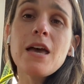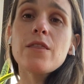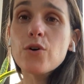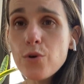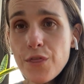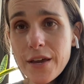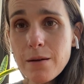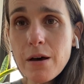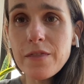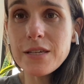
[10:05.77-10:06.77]
The cool thing
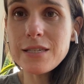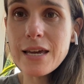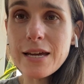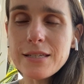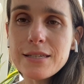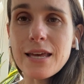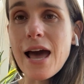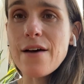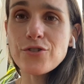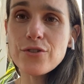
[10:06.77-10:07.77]
about these scans is that
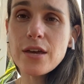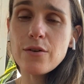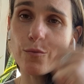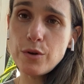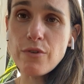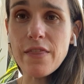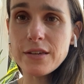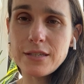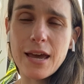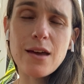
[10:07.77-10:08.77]
after we run
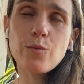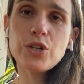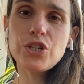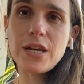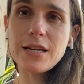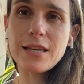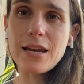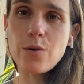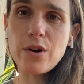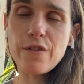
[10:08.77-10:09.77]
the scan, which takes
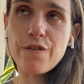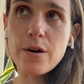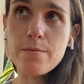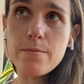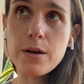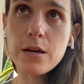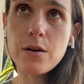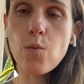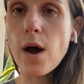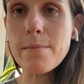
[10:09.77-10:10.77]
anywhere from
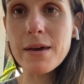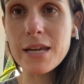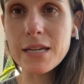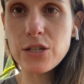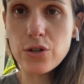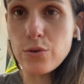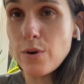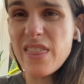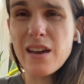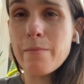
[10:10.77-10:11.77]
1 minute
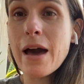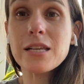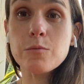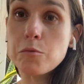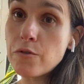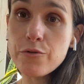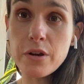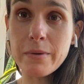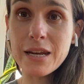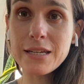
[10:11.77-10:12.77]
to I think a maximum of
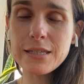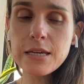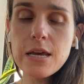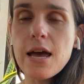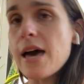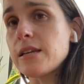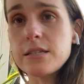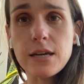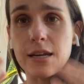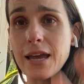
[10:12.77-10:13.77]
3 minutes, and
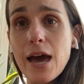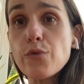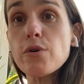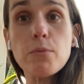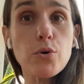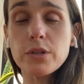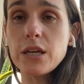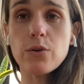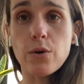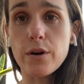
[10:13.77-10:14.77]
is done again
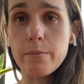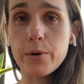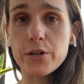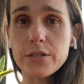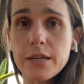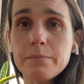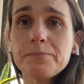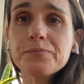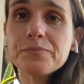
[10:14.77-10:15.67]
remotely or in person,